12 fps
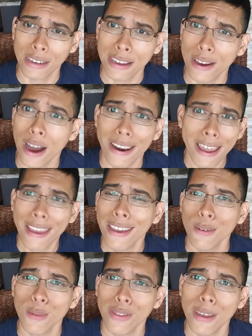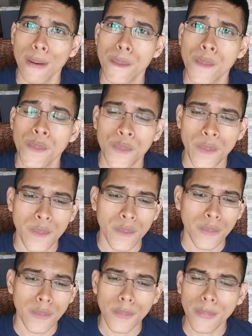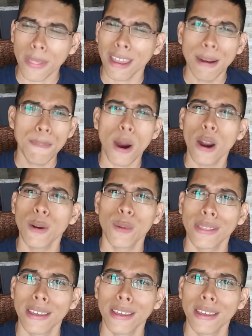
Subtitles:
and he got naked with them and he partied with